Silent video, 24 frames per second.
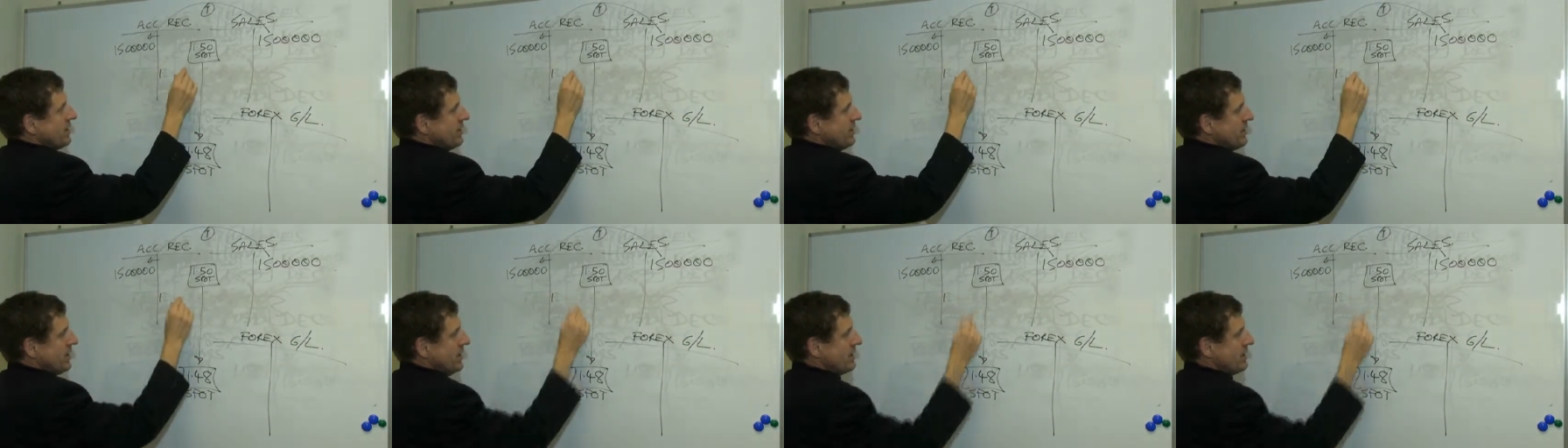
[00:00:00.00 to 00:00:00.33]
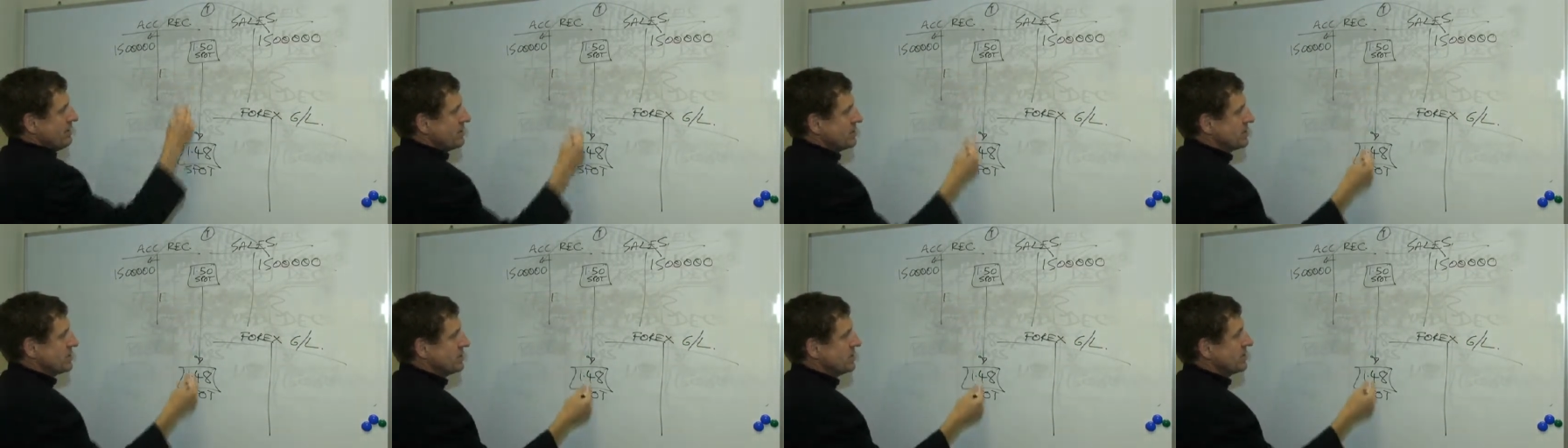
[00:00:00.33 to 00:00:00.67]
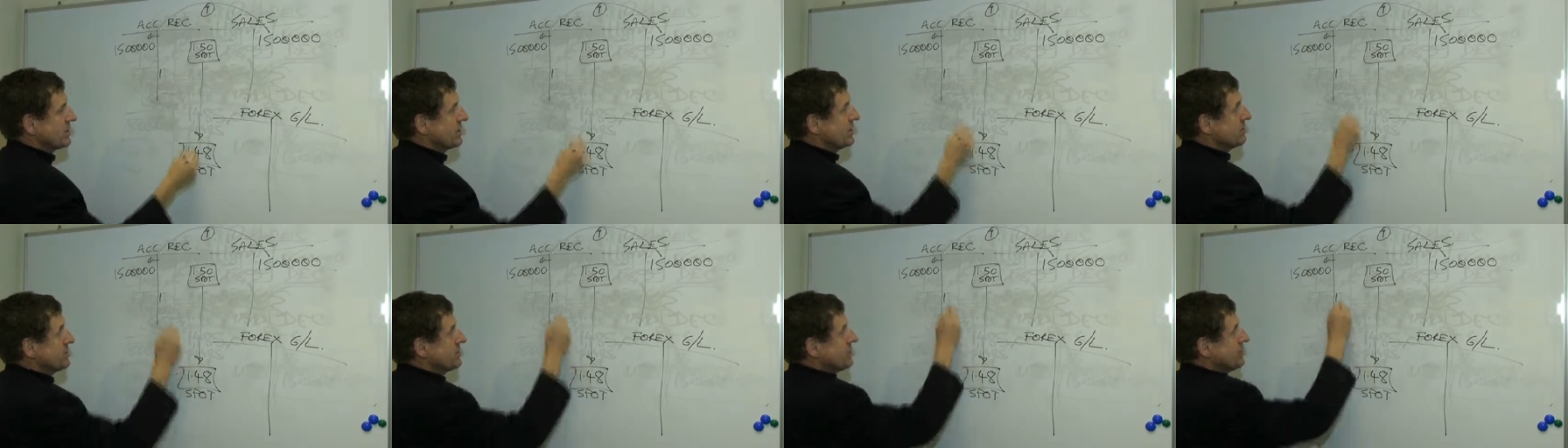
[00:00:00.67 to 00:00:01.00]
How much are
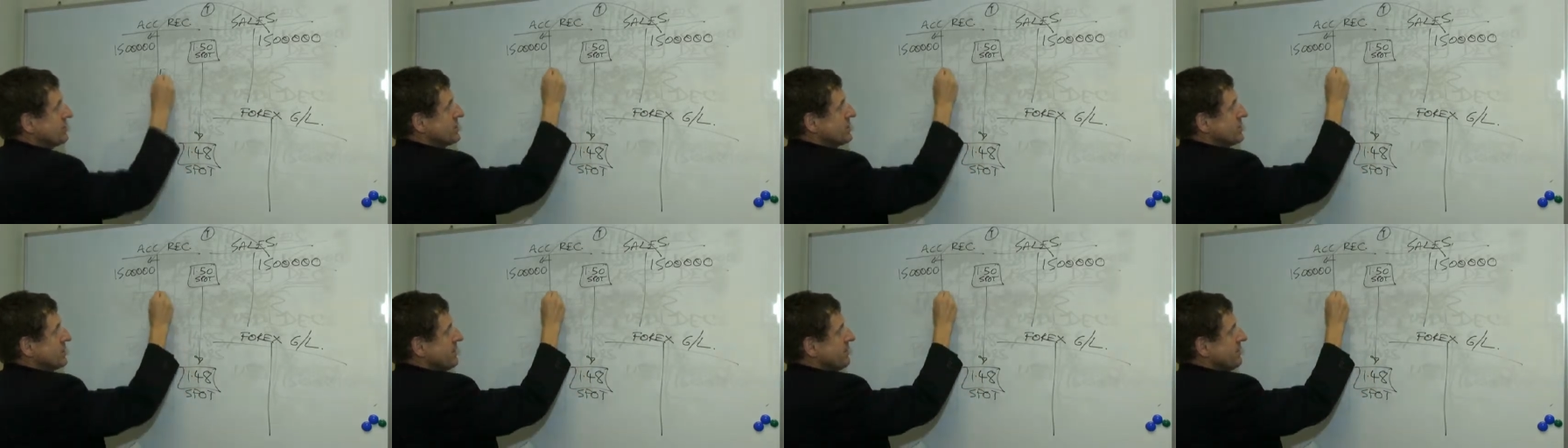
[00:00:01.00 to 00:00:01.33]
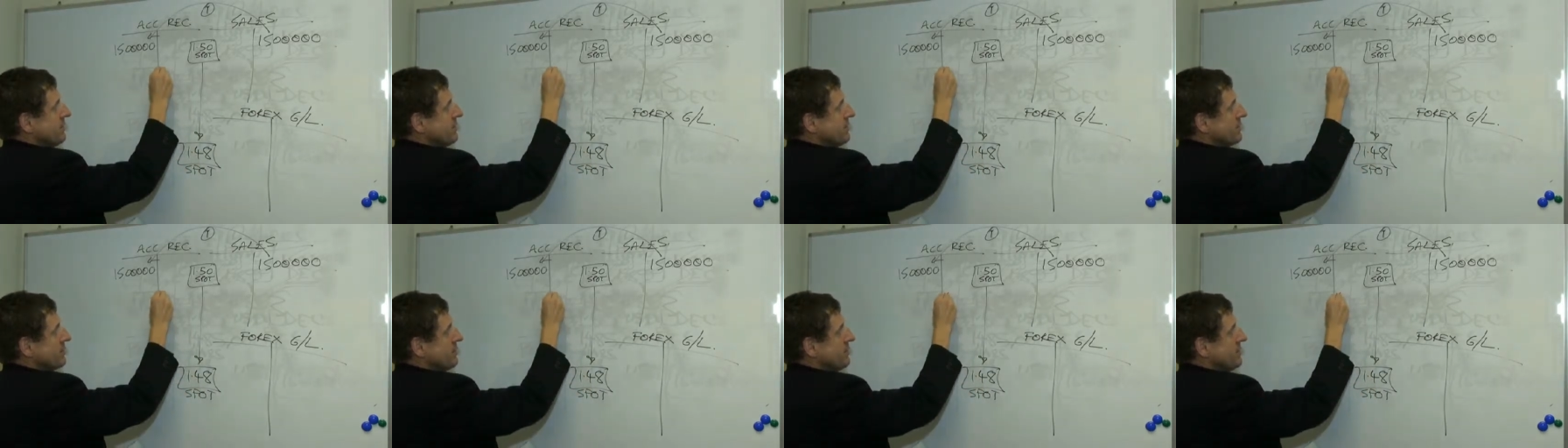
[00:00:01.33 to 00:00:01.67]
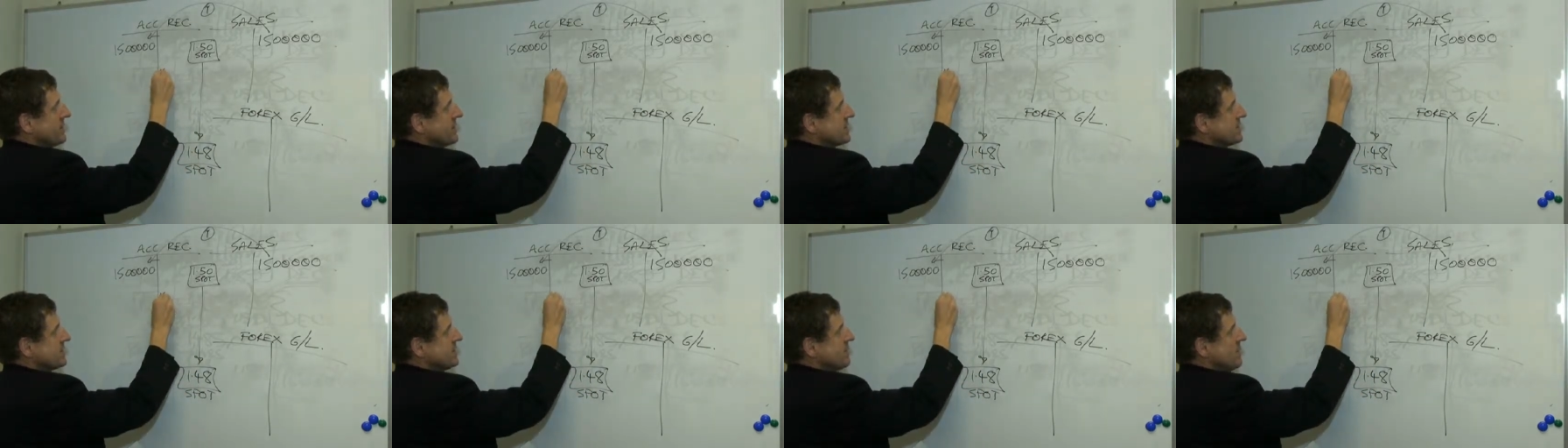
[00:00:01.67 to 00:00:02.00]
you going to receive in 3
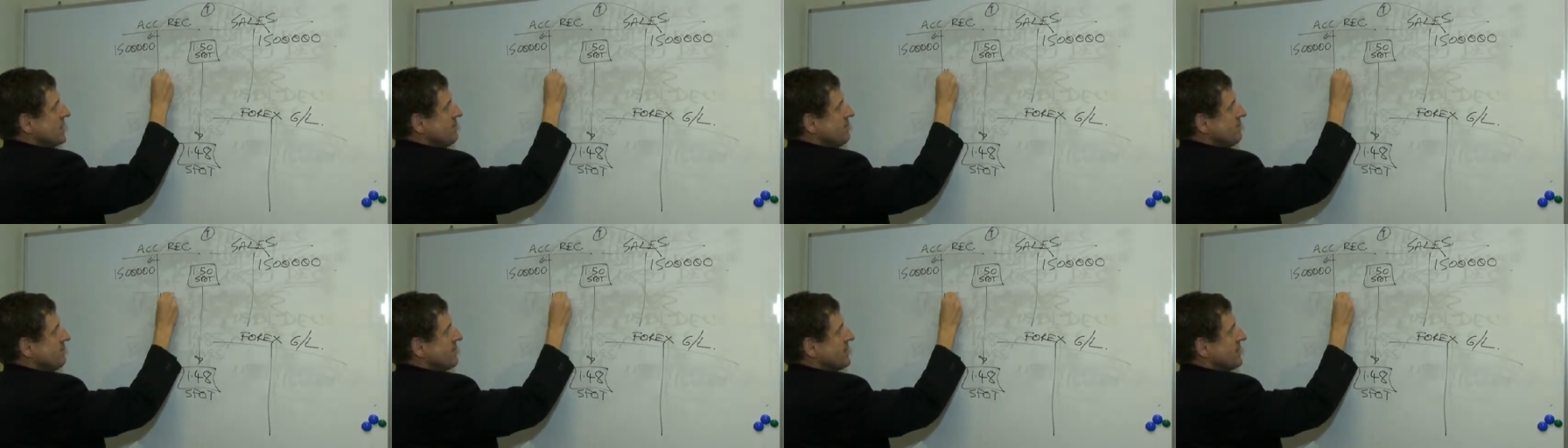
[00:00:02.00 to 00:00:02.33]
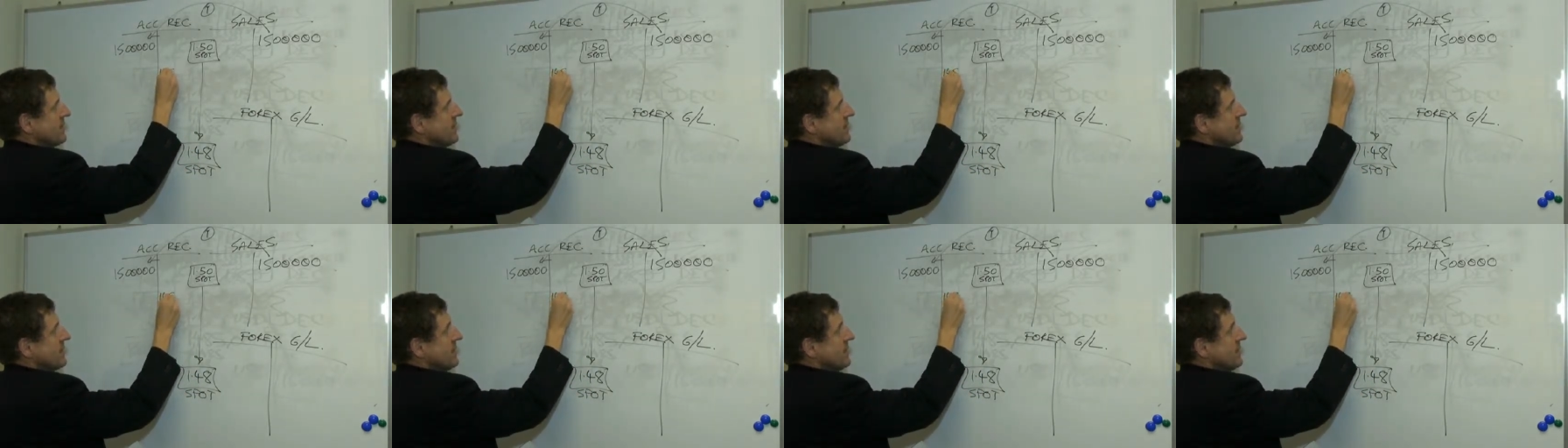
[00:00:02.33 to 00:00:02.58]
months' time?